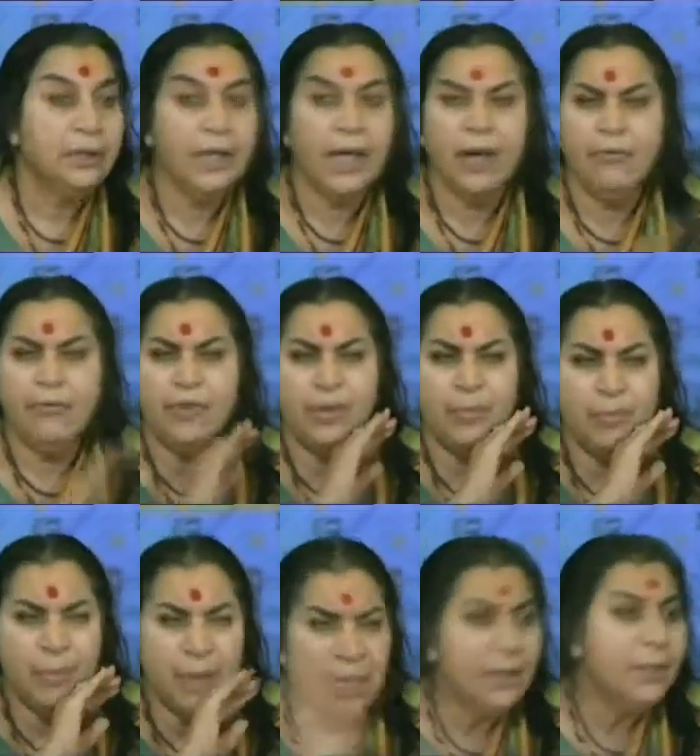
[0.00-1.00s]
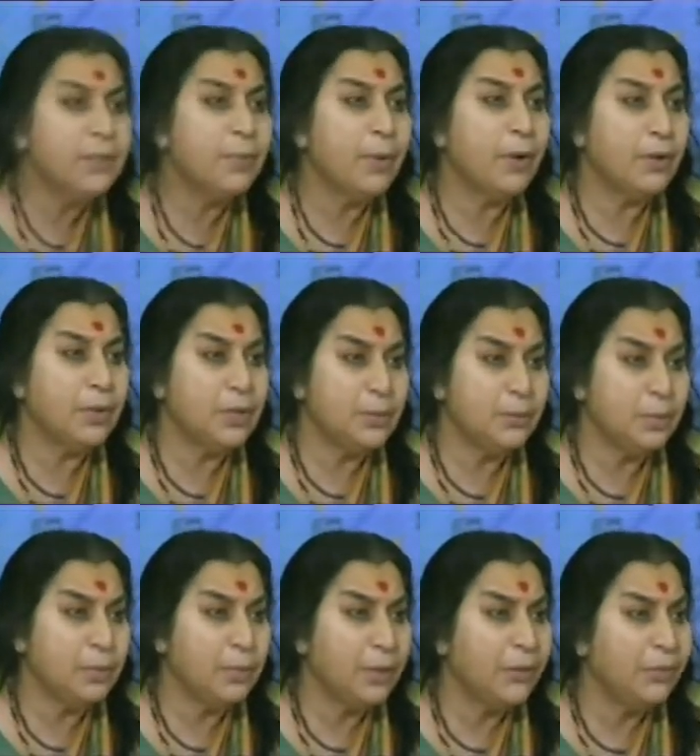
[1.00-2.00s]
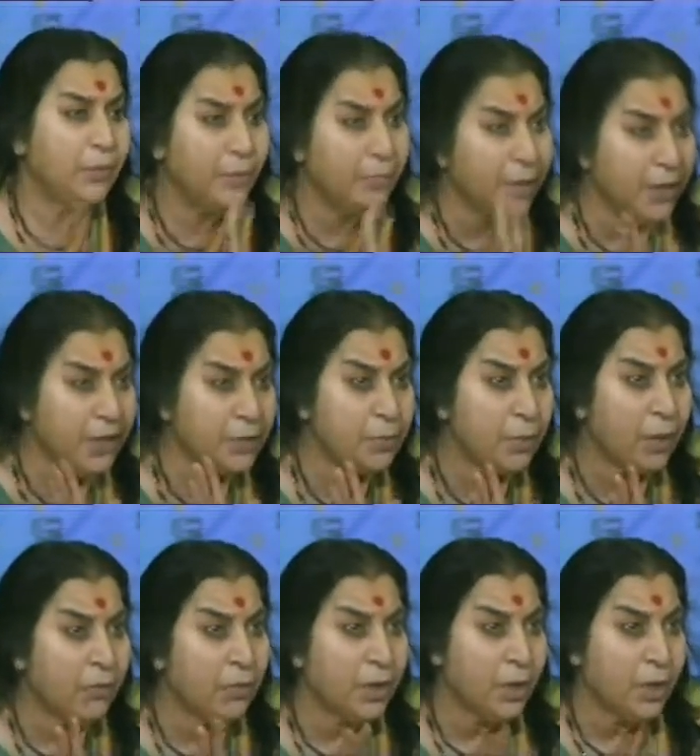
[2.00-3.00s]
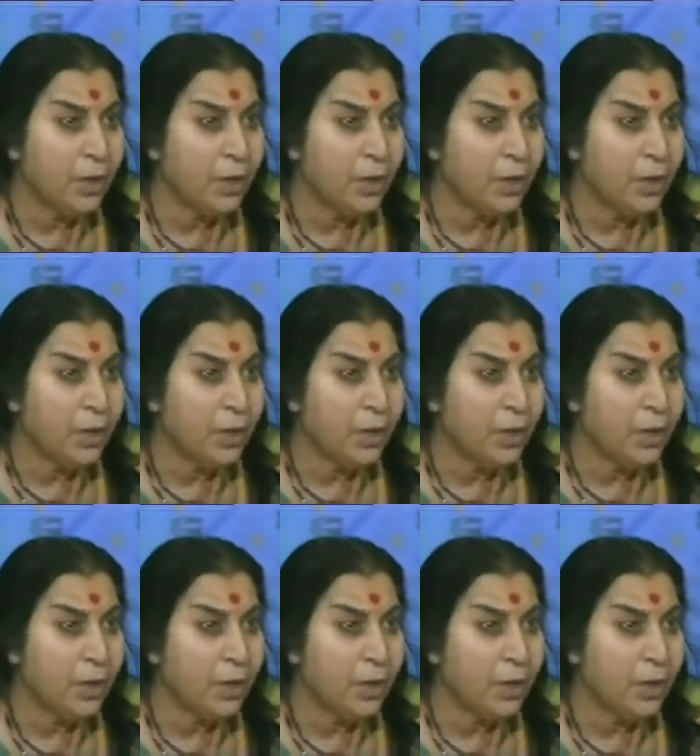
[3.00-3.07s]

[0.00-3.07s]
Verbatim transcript: They have tremendous power, these people have tremendous power.